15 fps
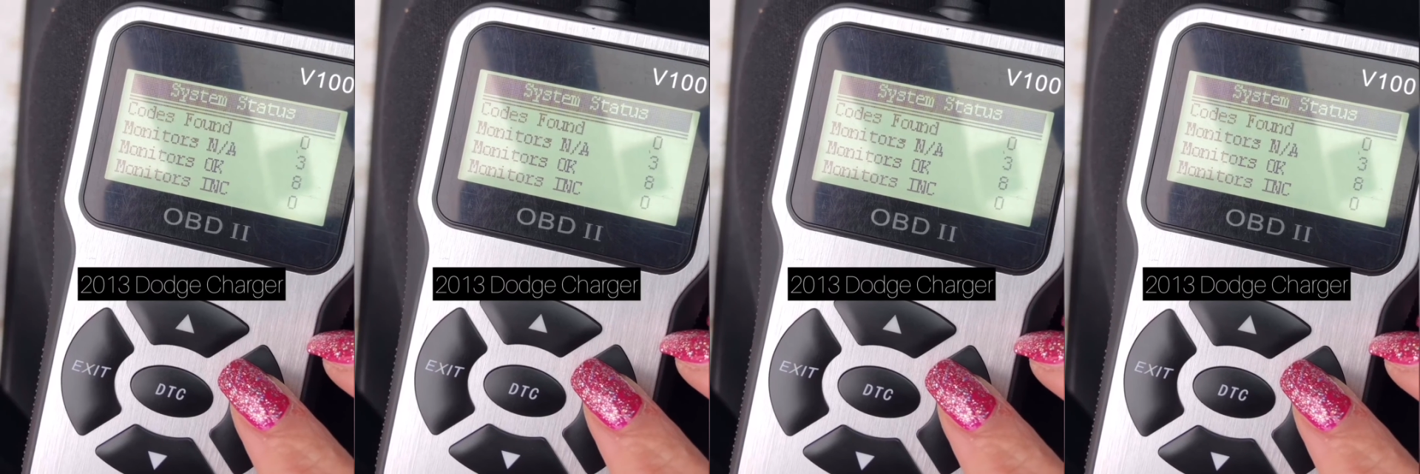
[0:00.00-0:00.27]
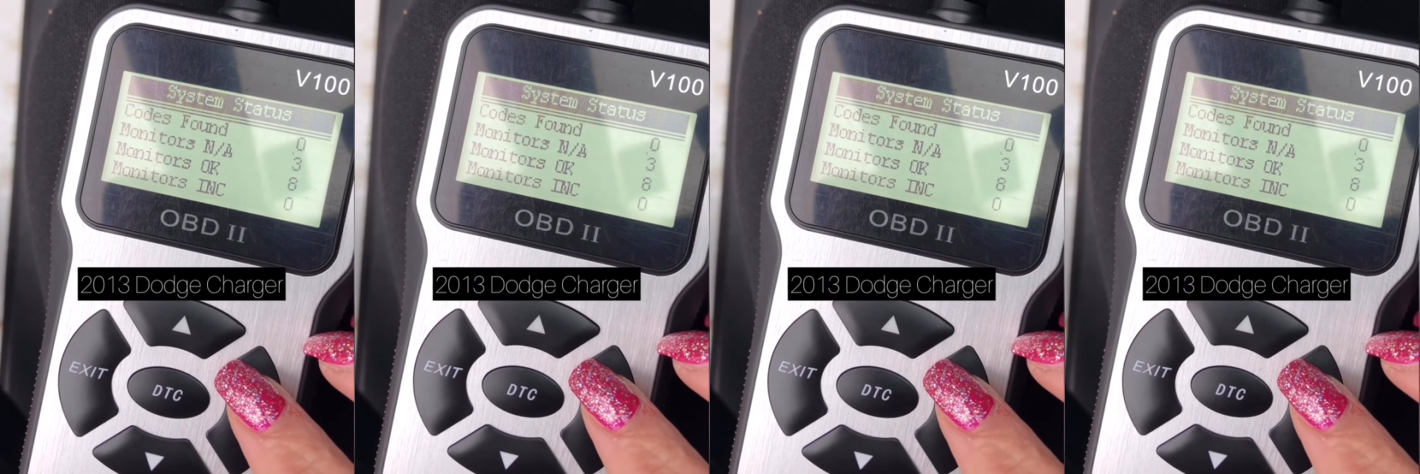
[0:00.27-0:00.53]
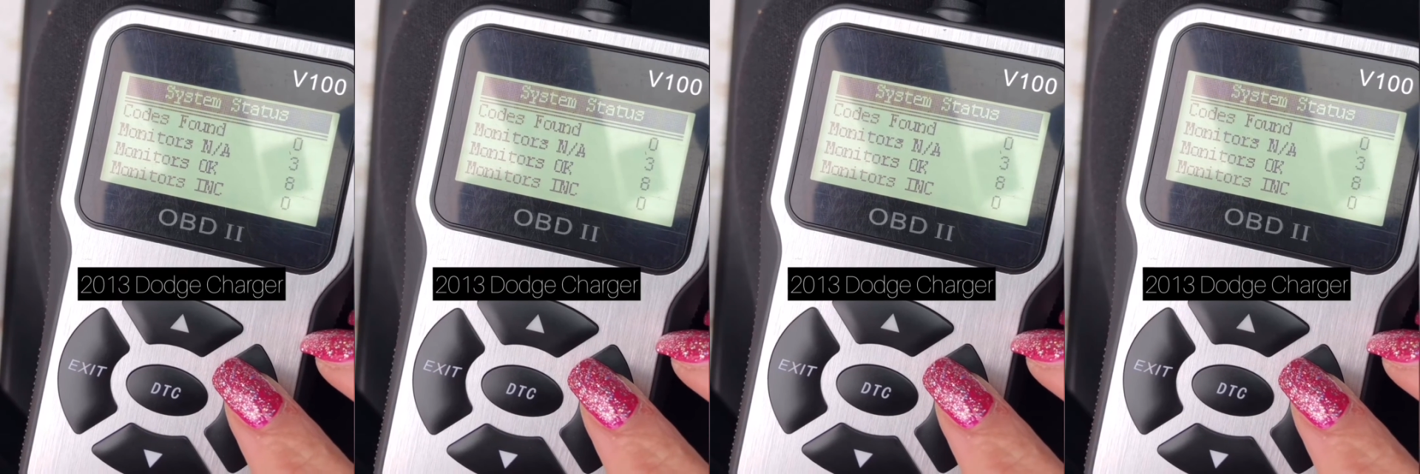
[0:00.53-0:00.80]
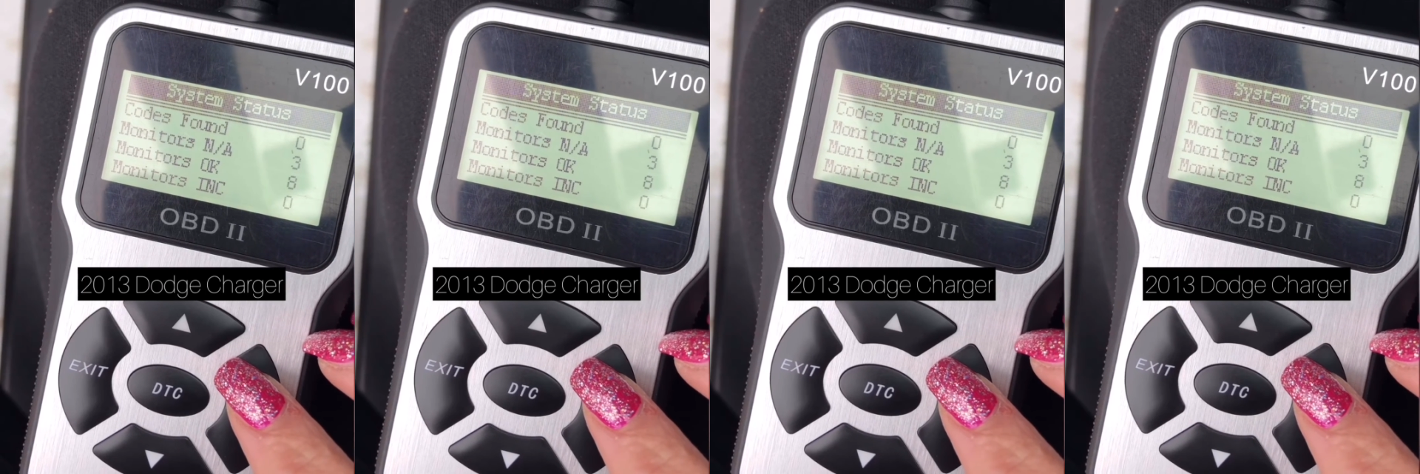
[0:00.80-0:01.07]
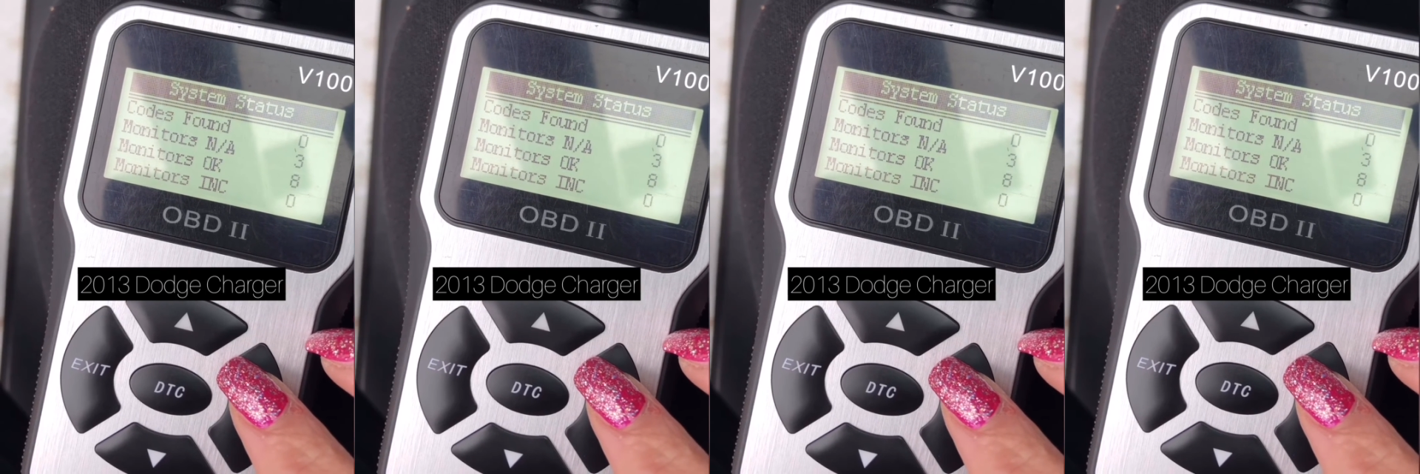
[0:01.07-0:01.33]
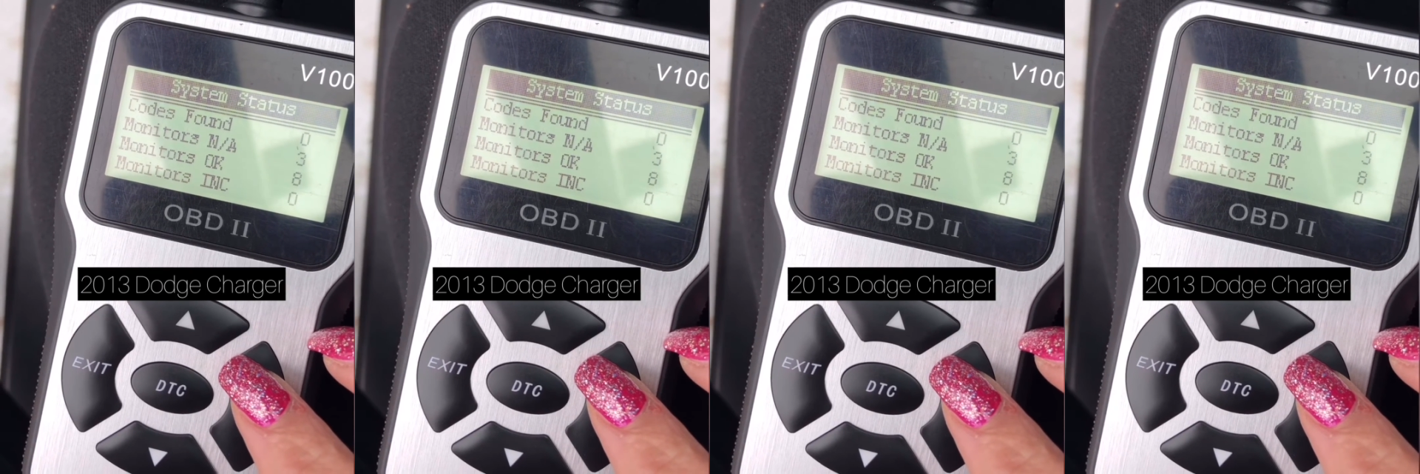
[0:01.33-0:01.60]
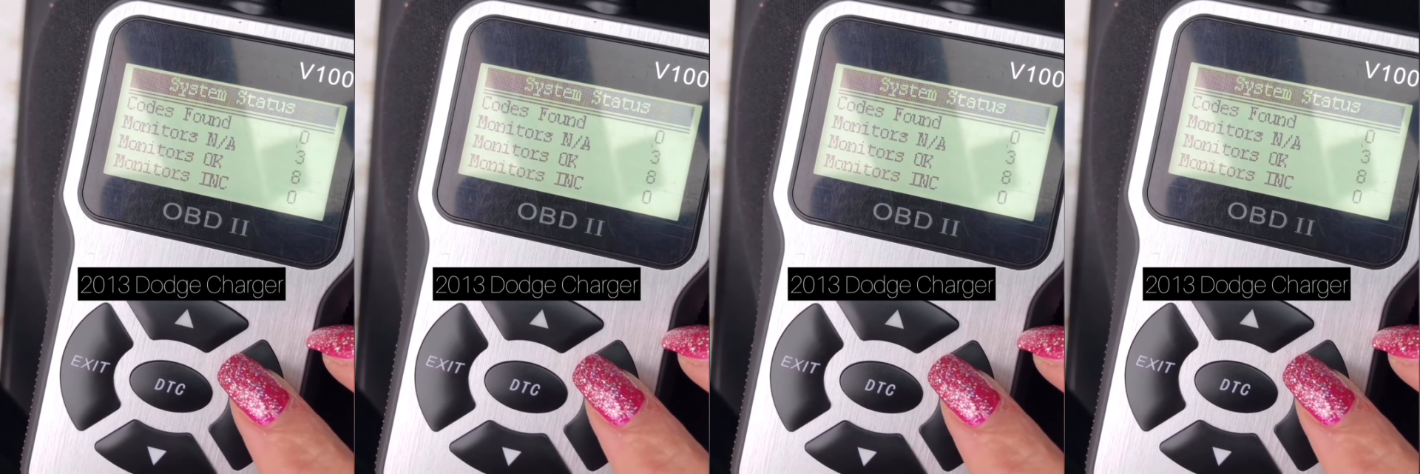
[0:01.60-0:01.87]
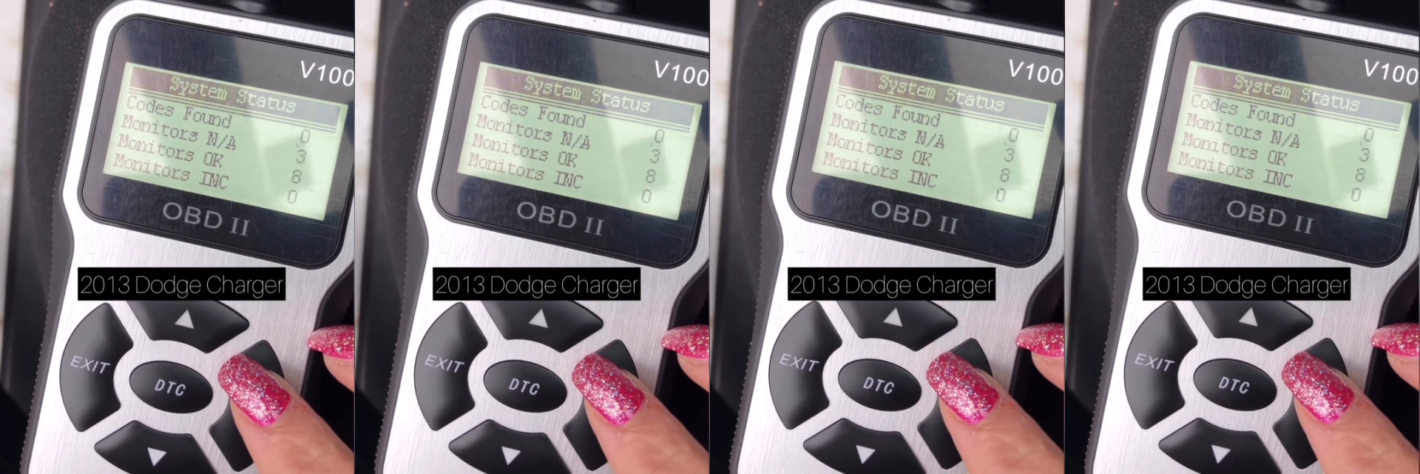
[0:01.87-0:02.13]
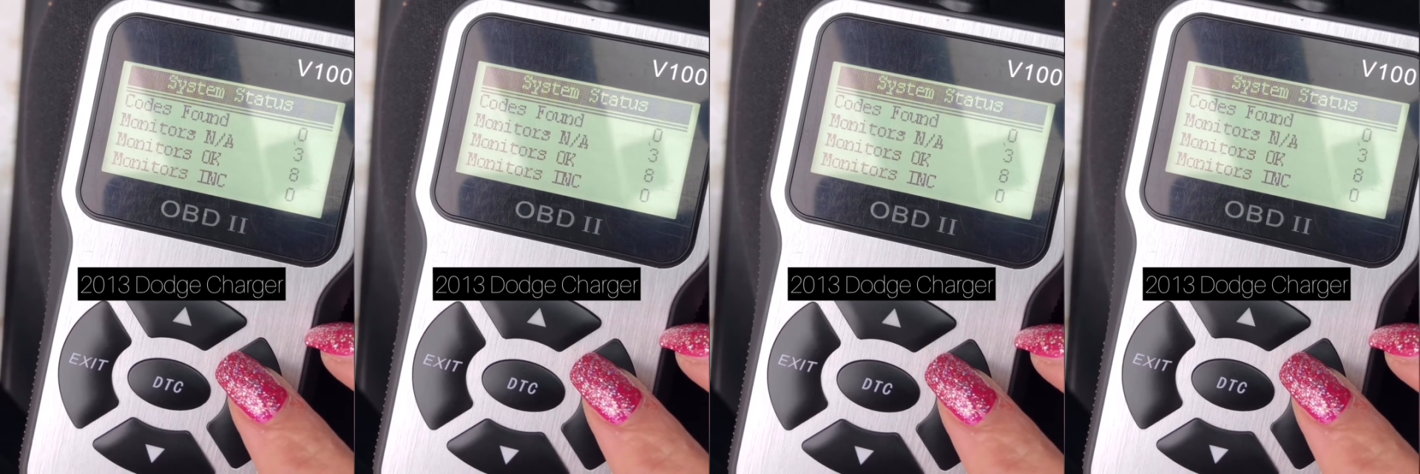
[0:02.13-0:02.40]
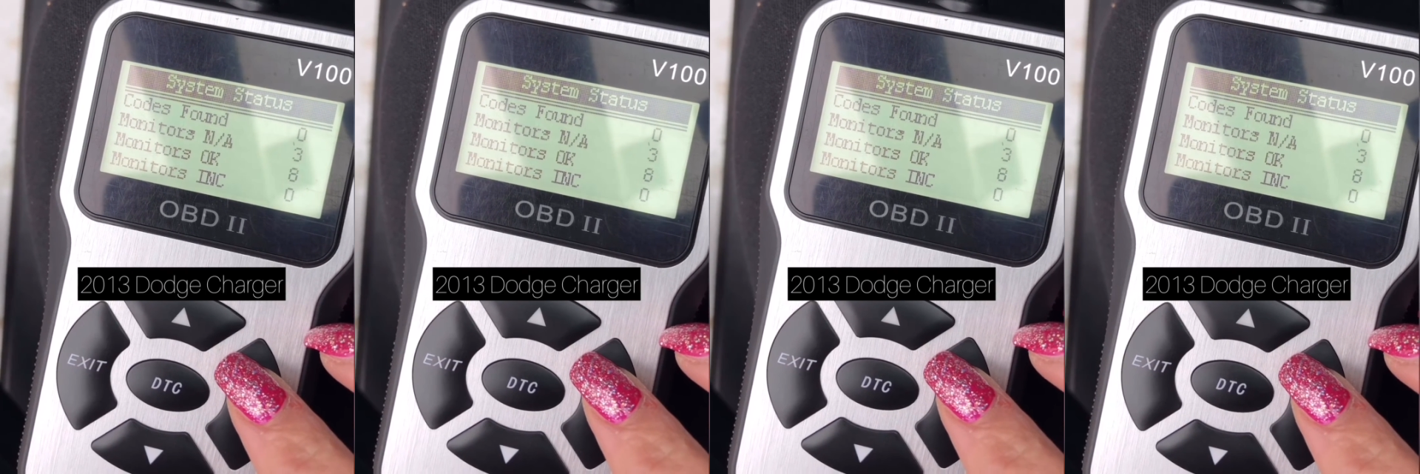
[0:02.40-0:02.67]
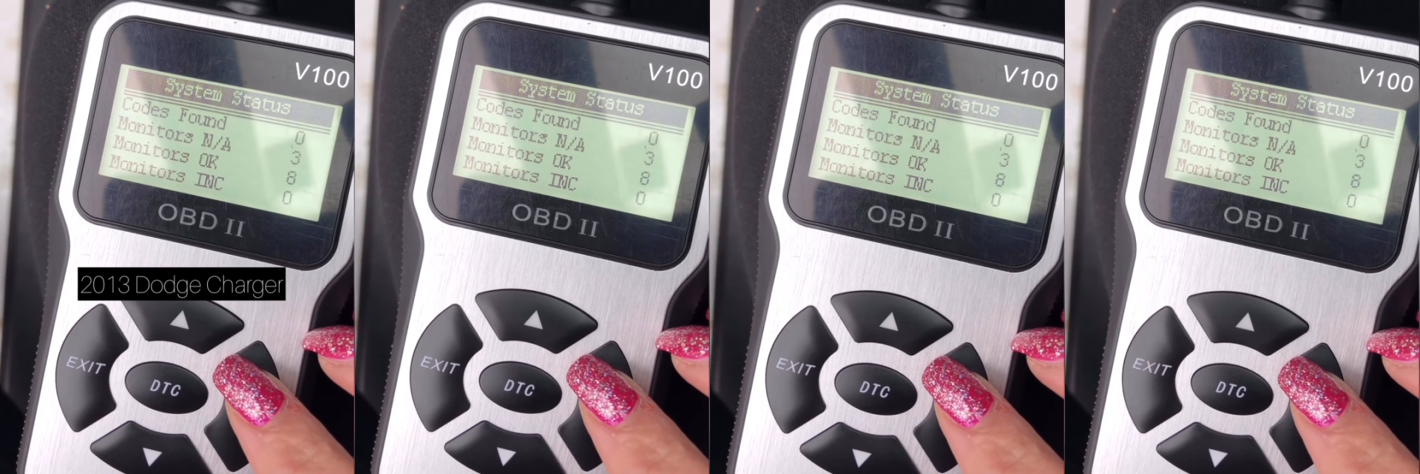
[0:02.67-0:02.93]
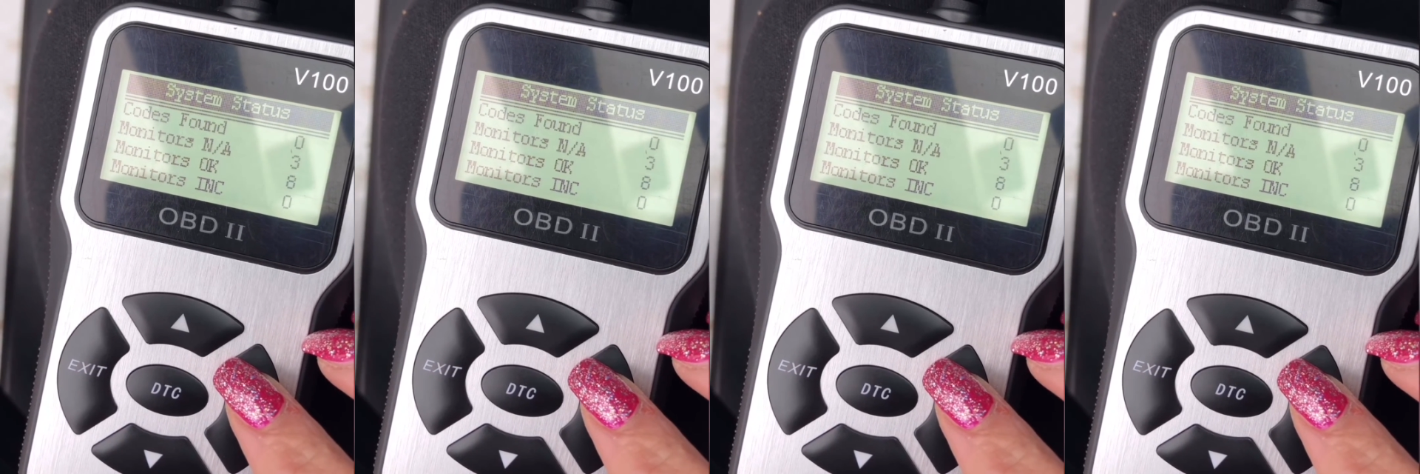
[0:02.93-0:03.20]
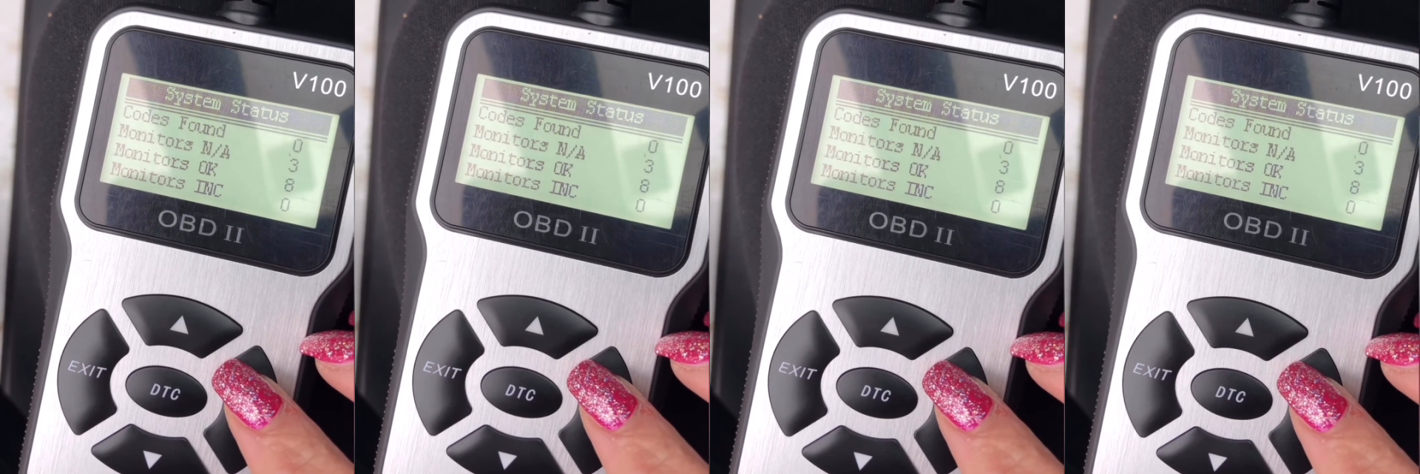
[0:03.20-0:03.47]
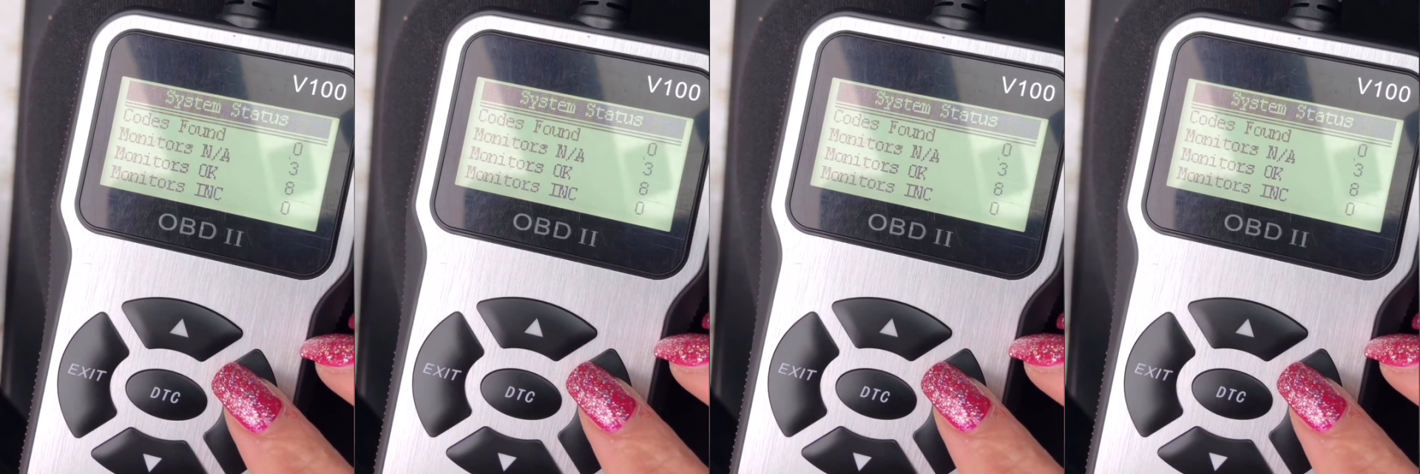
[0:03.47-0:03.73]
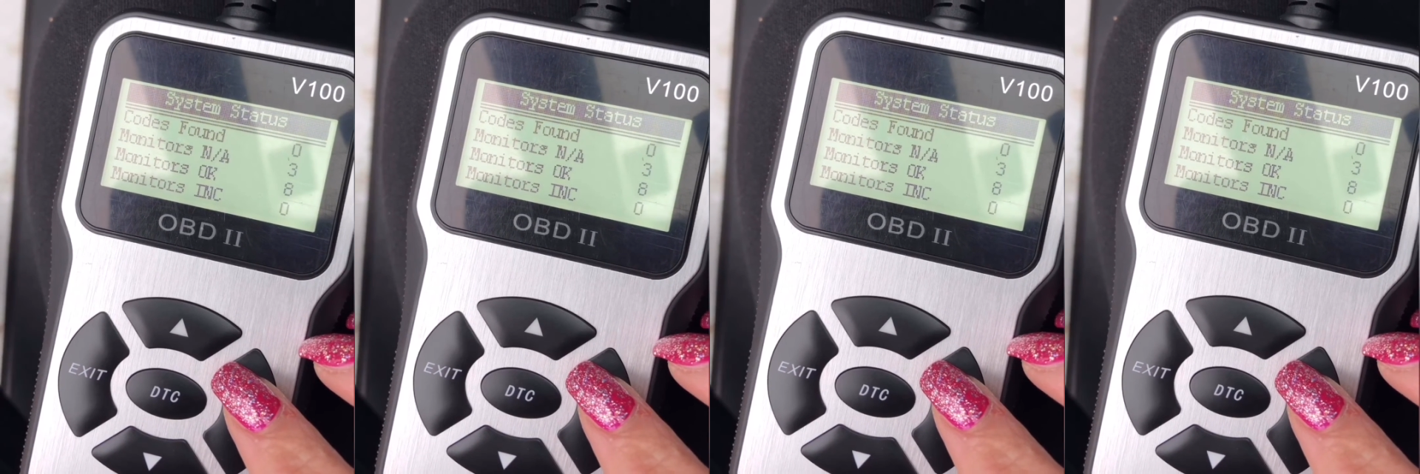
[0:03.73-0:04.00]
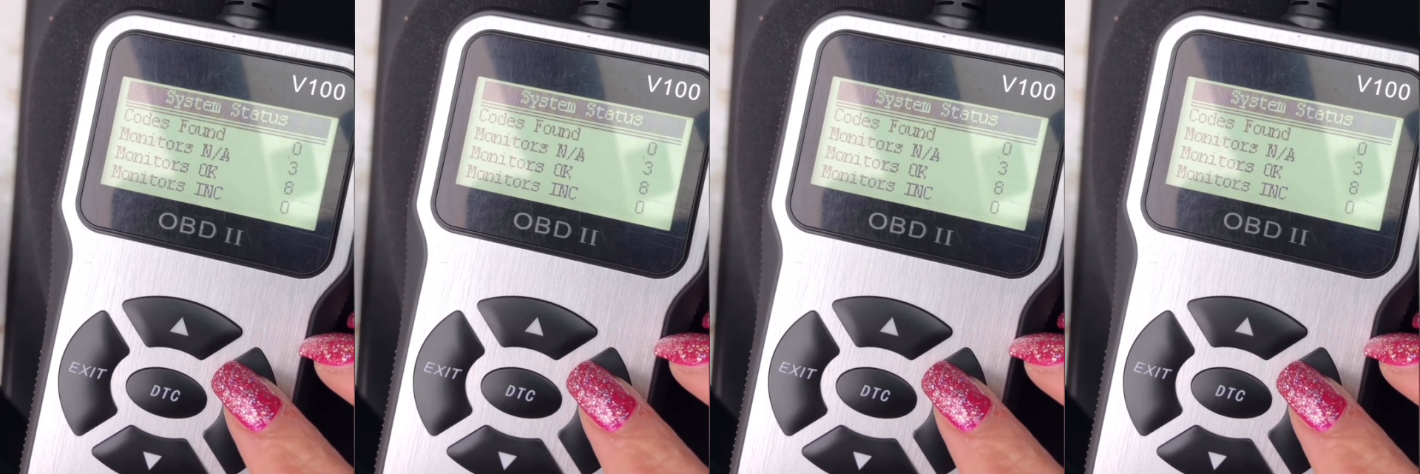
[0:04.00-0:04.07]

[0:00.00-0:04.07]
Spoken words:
(no speaker visible)